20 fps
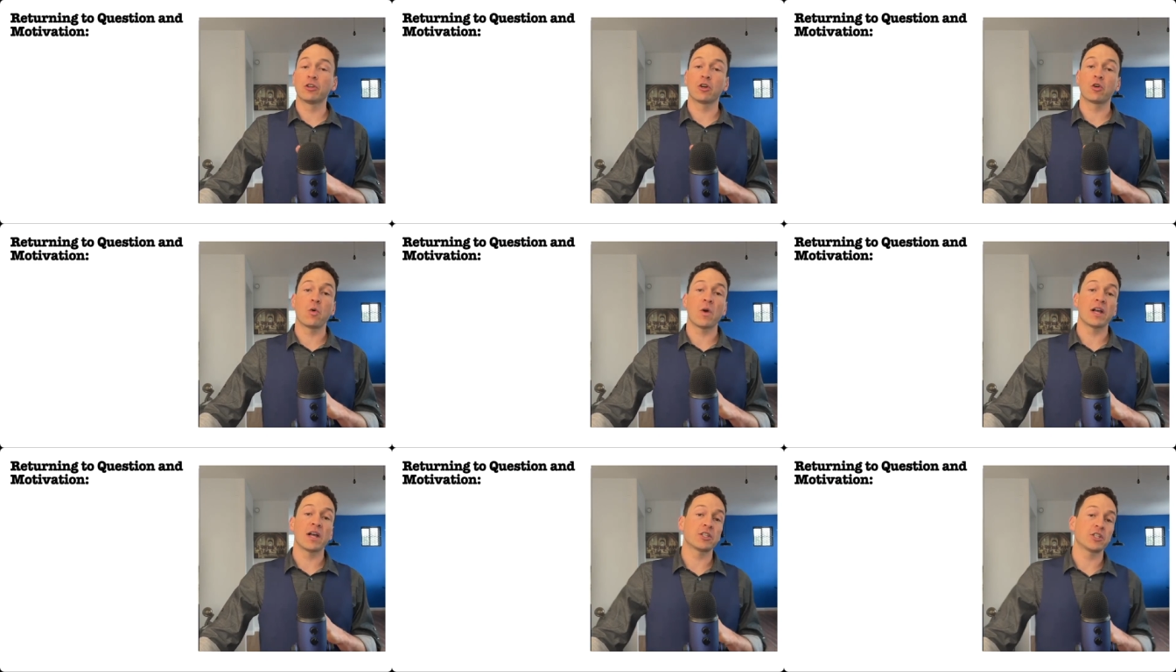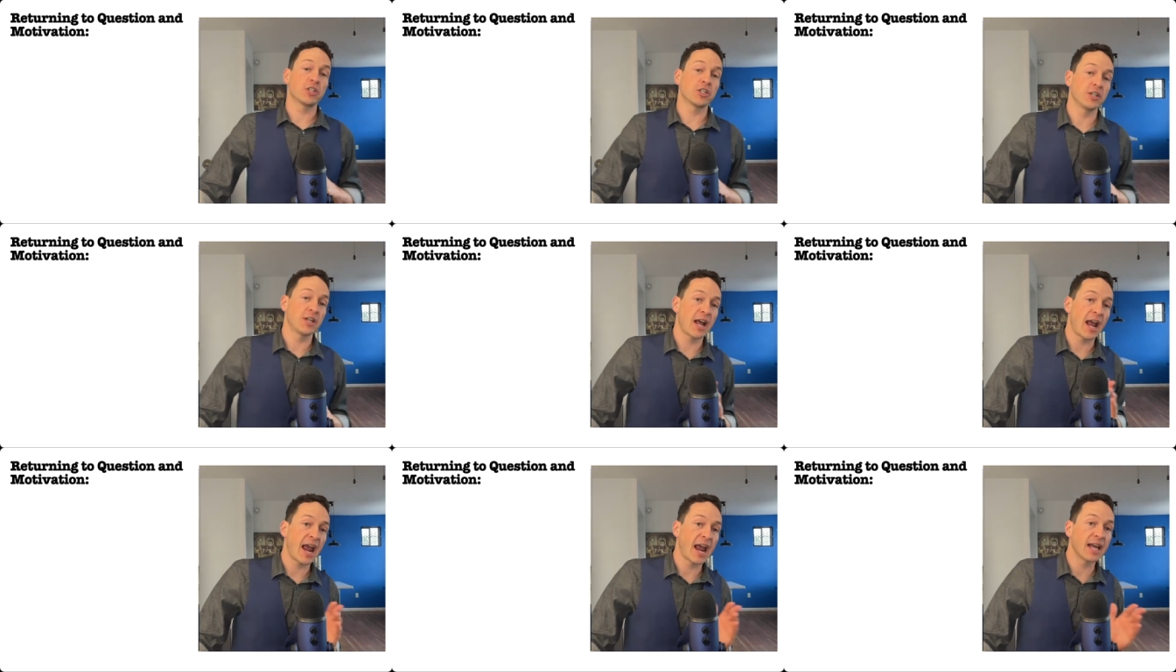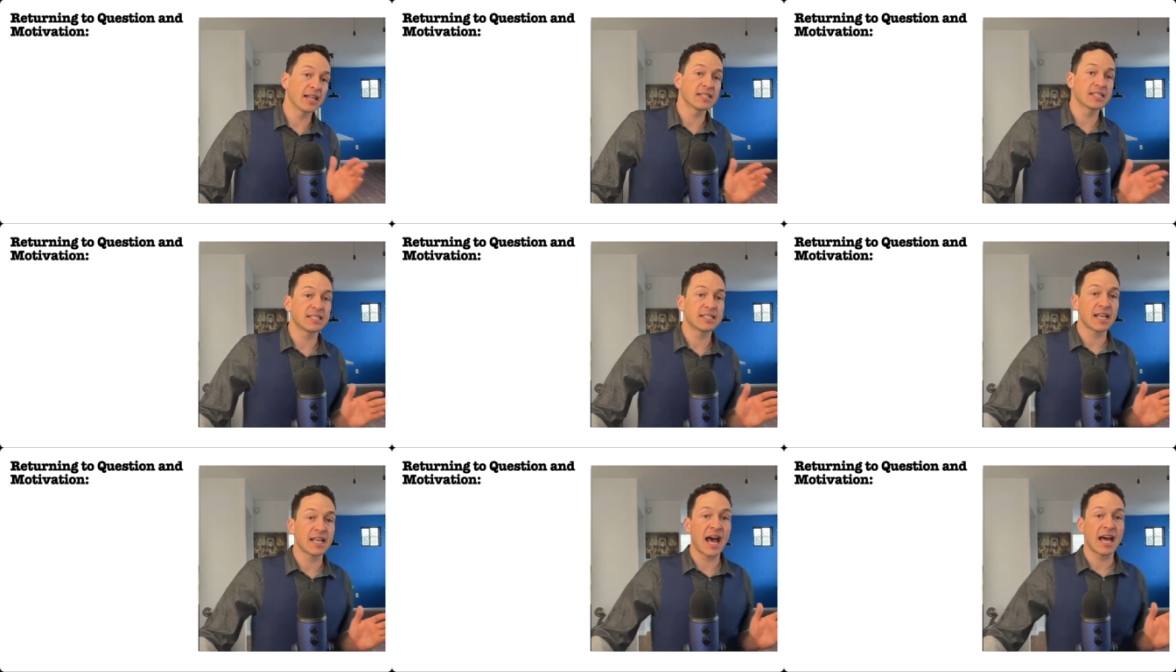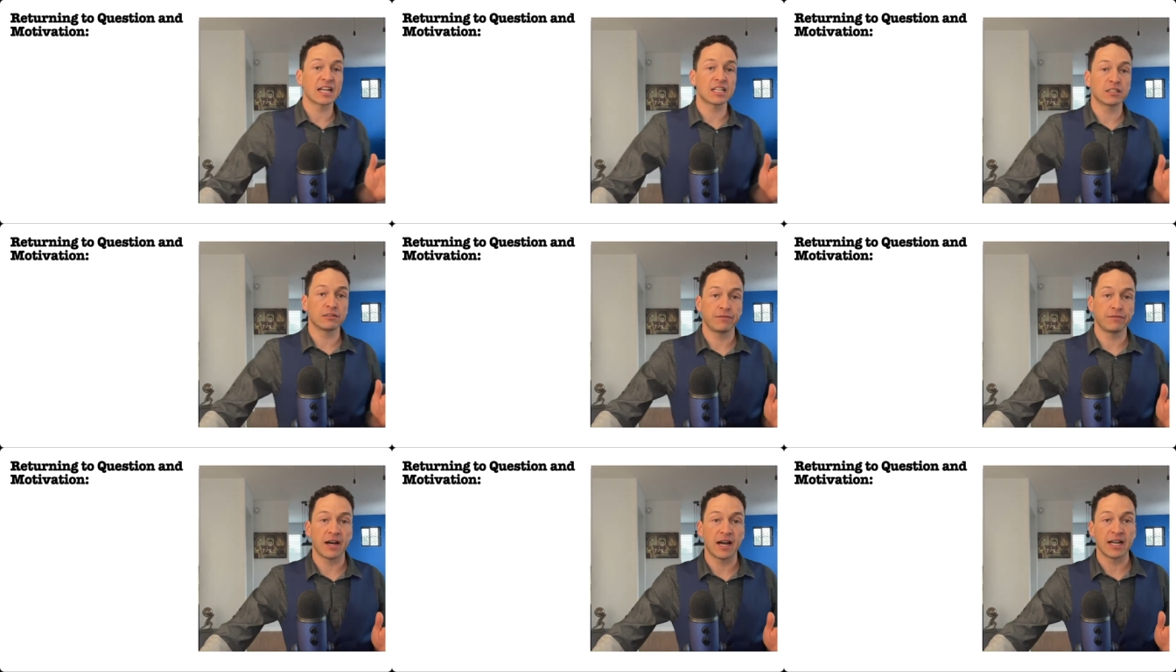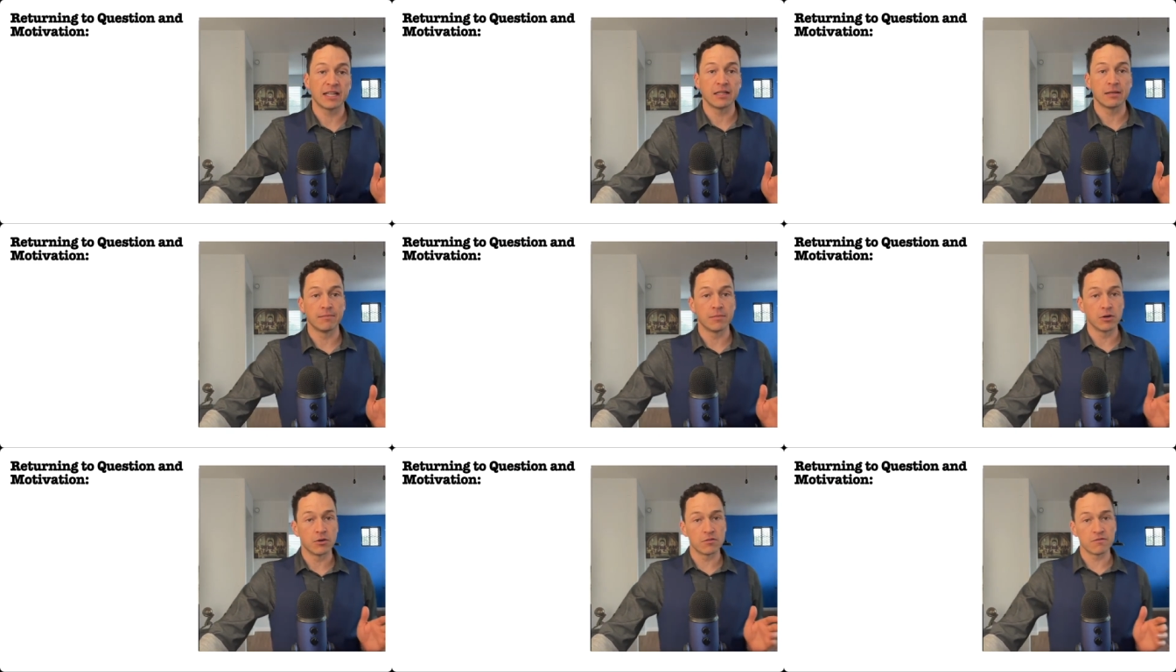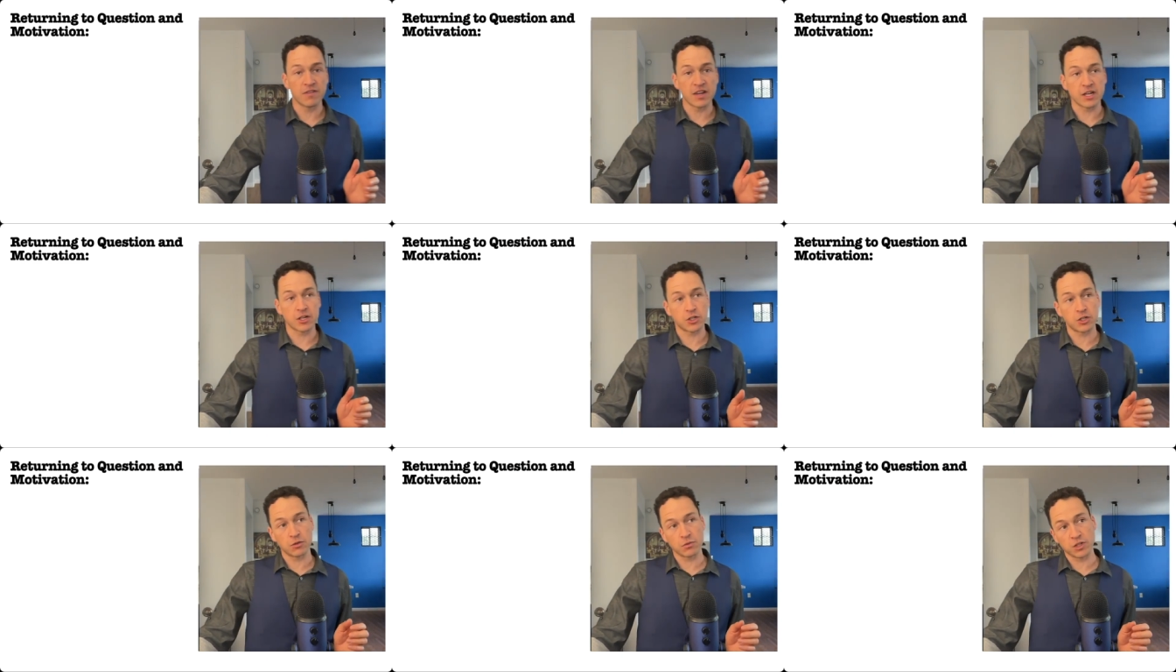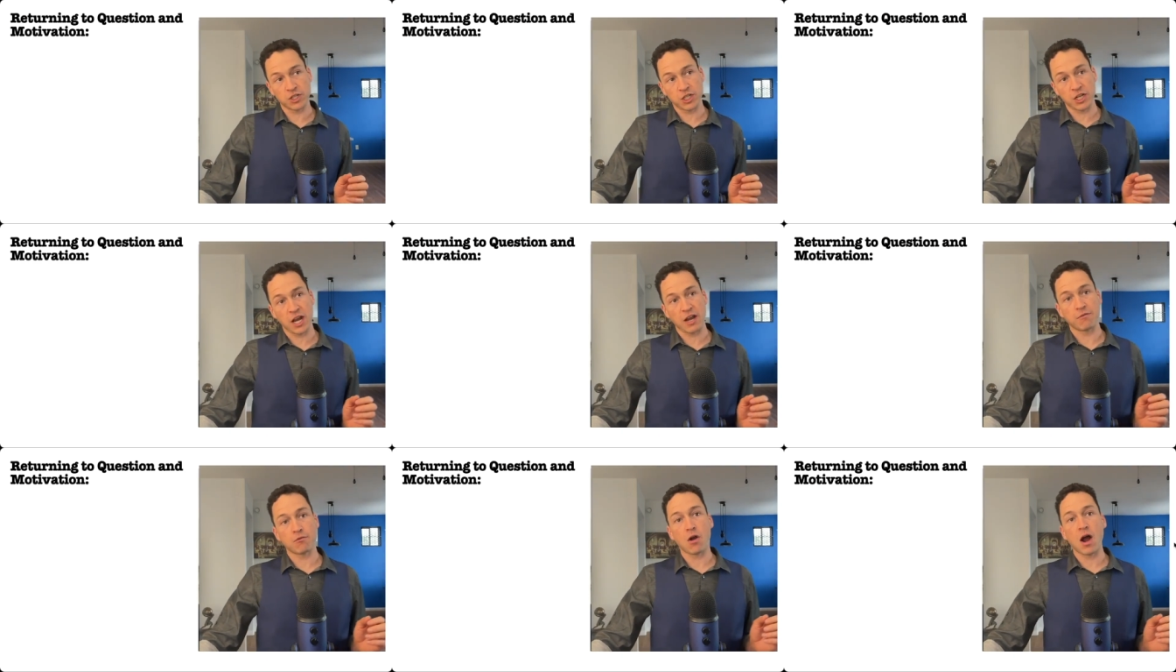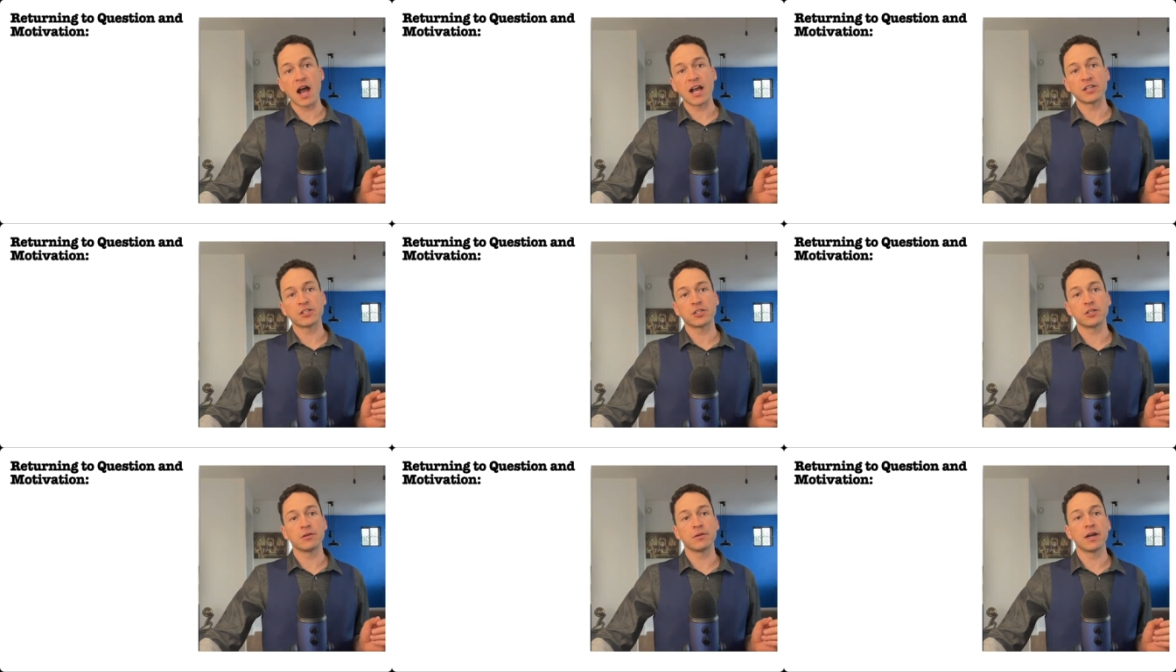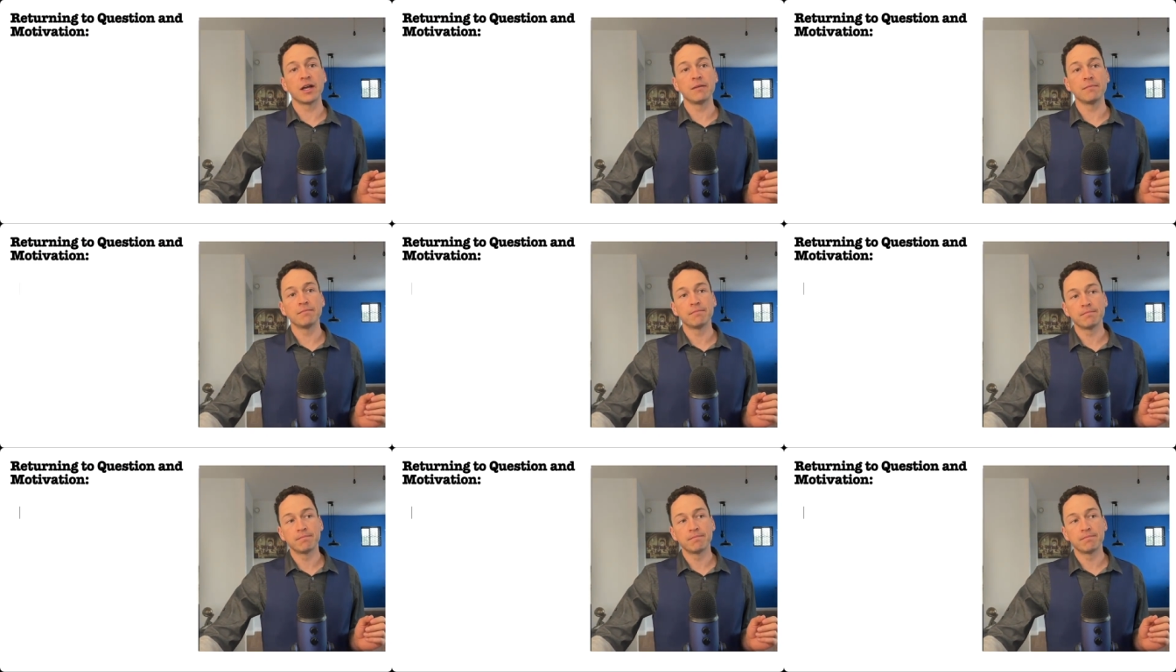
the question and satisfied the motivation which gave rise to it.